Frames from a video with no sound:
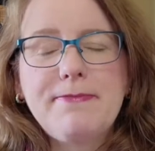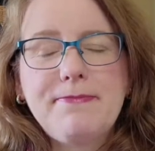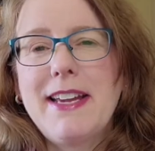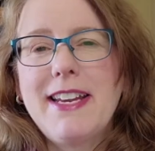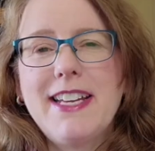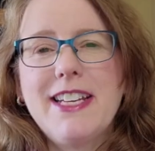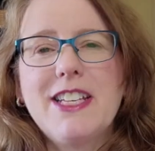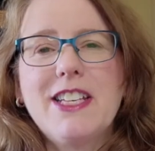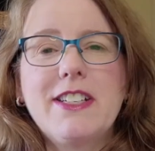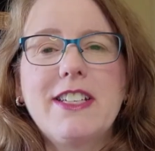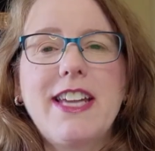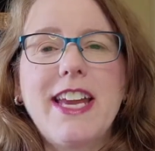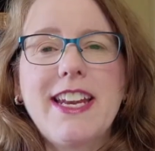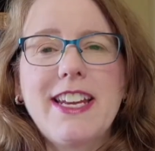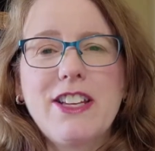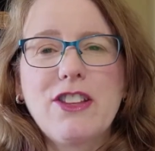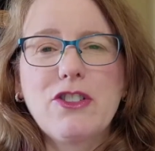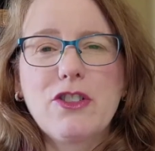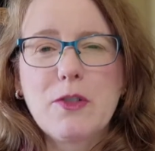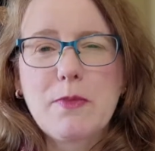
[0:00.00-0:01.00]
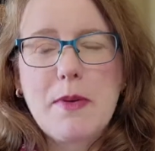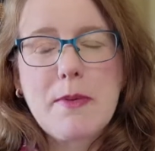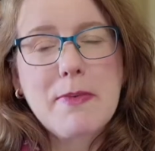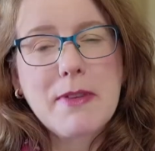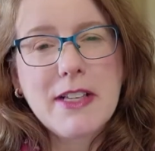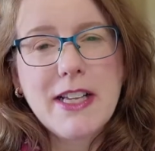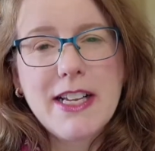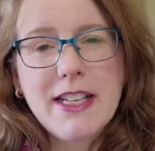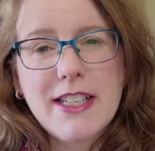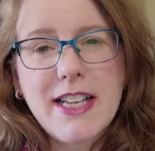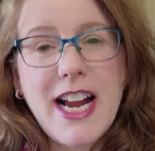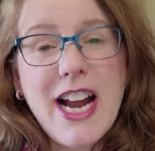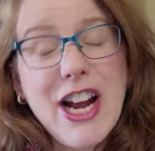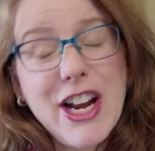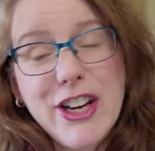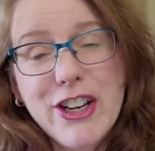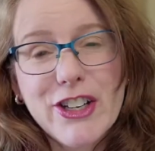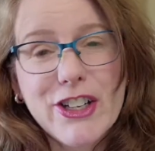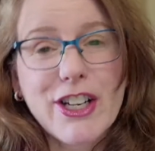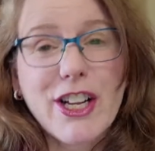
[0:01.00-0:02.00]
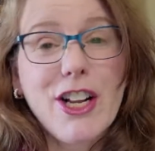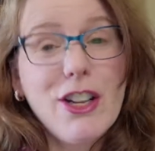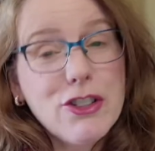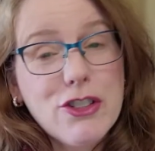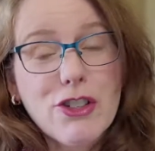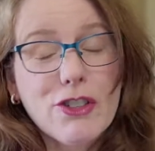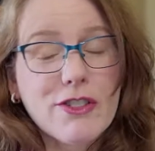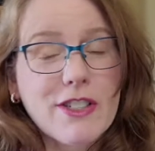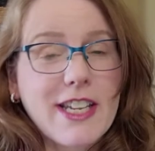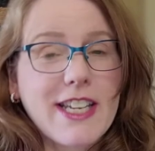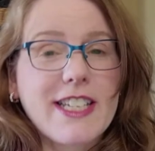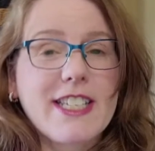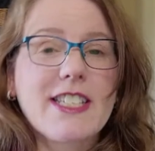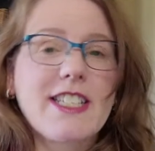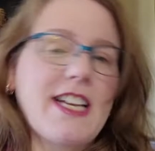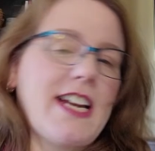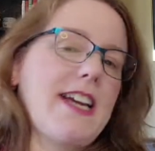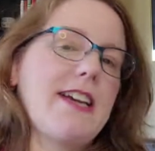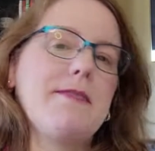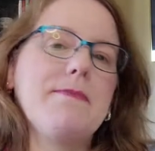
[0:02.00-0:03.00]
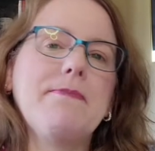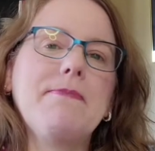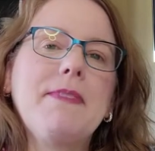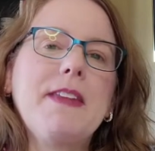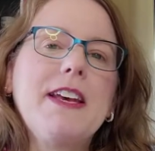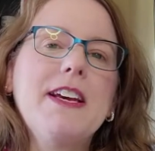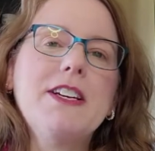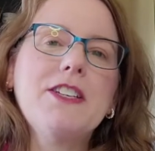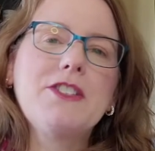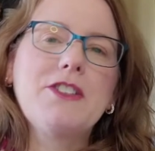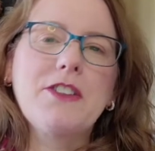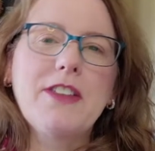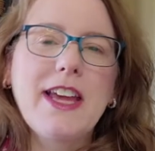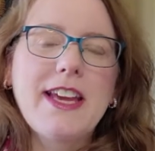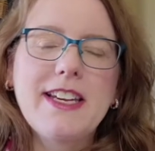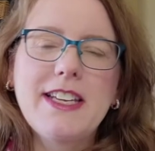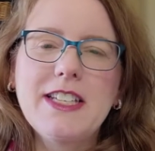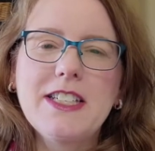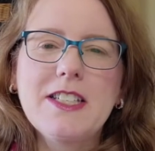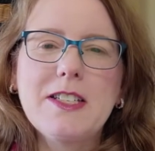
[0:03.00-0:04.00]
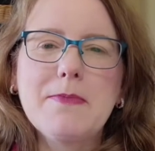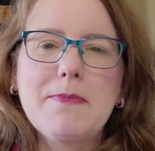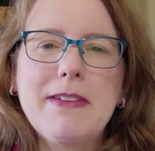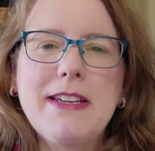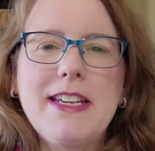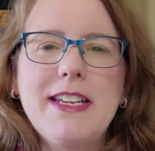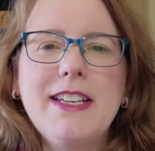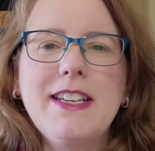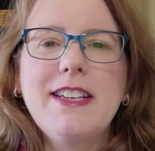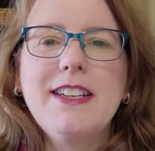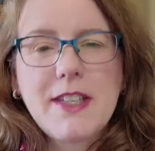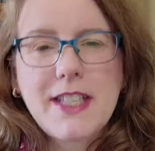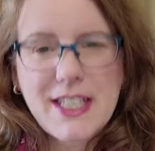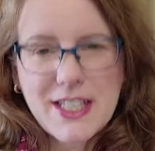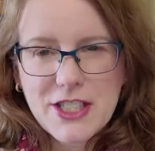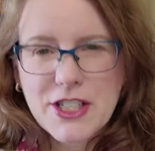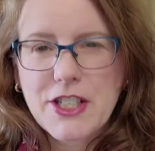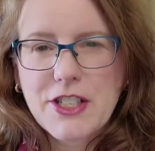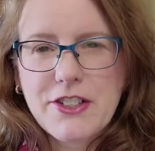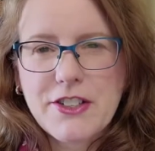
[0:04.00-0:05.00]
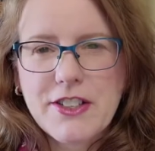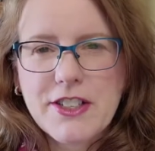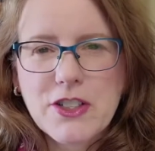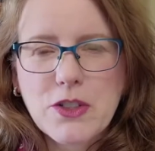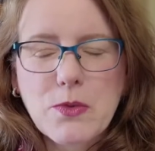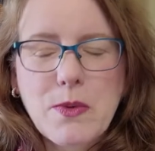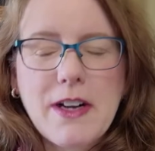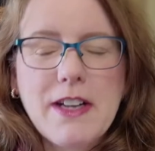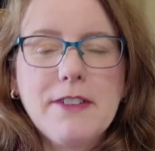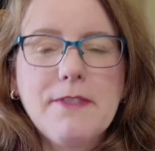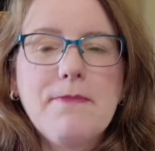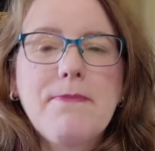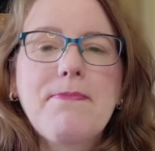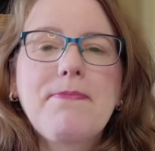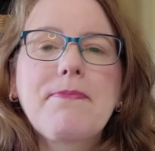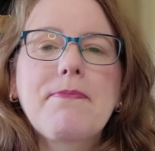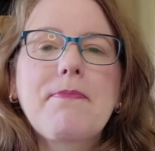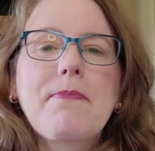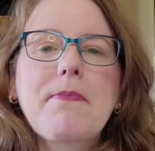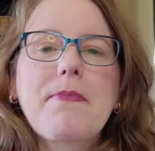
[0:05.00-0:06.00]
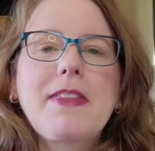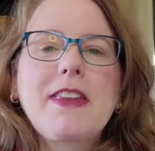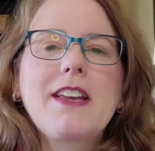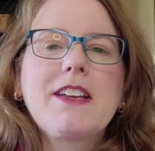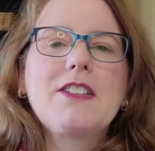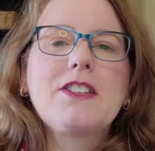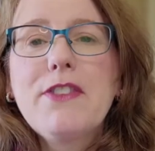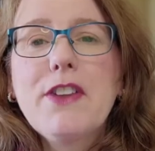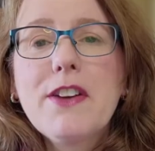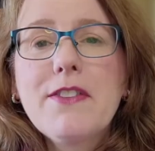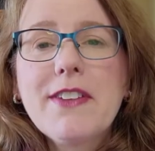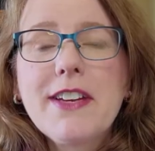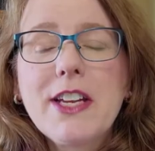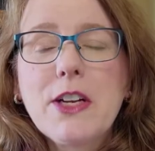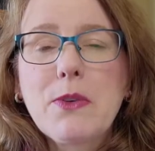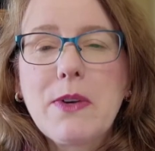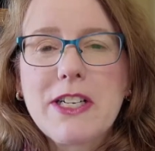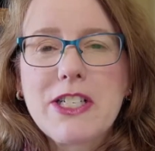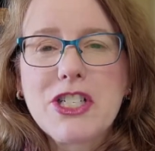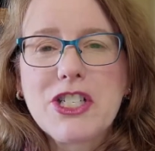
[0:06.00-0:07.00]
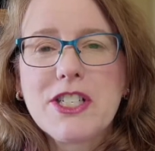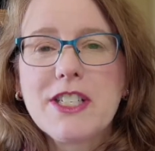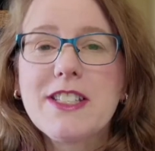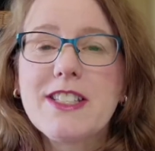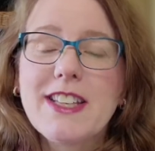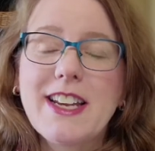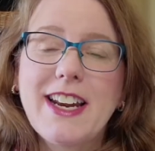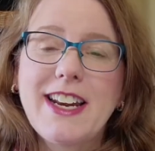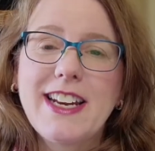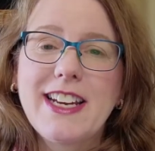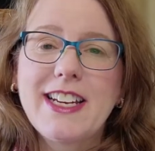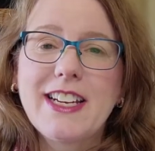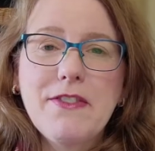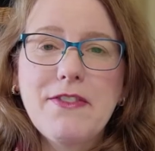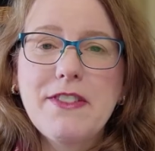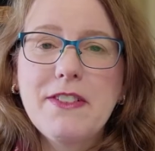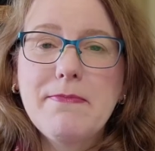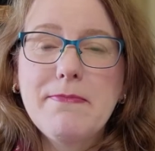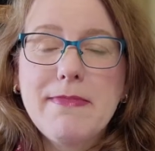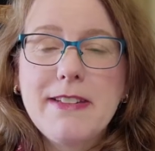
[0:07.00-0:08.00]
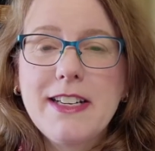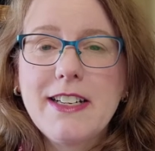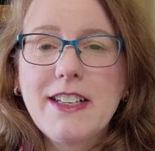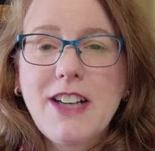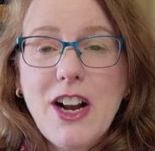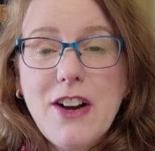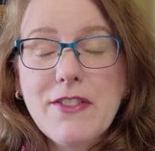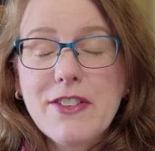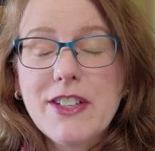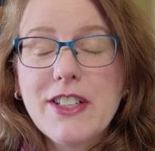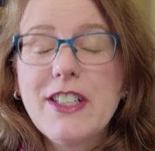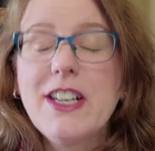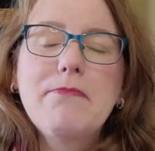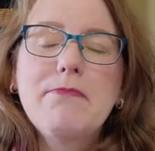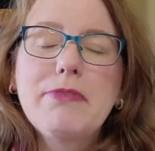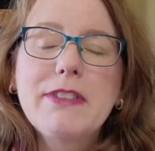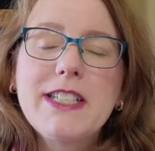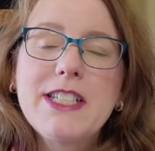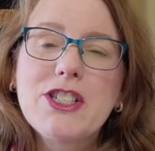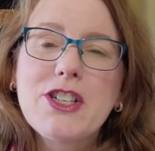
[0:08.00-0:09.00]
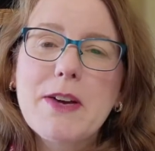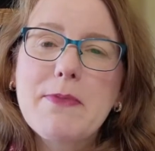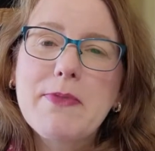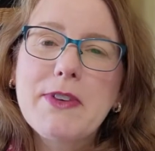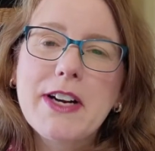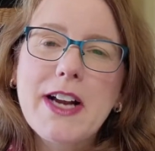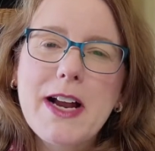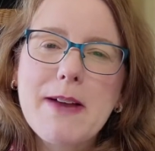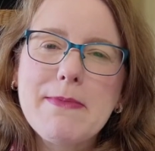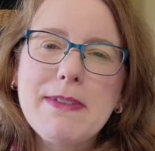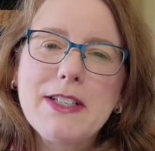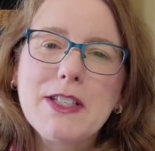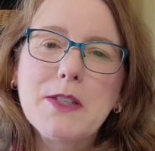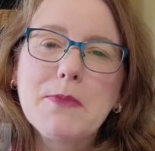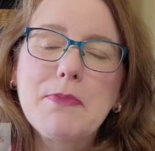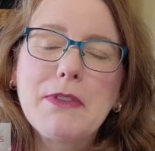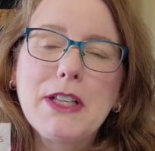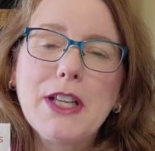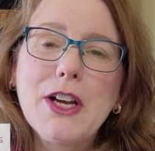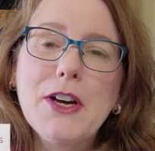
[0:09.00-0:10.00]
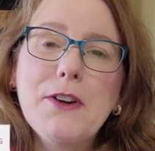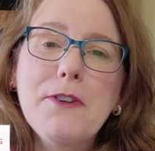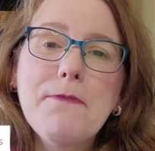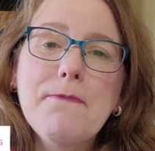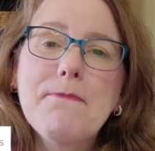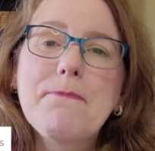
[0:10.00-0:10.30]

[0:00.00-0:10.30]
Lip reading: And getting those people hired also takes time. So that needs to be considered as well. So if you have any questions that I didn't cover, please drop your comments below.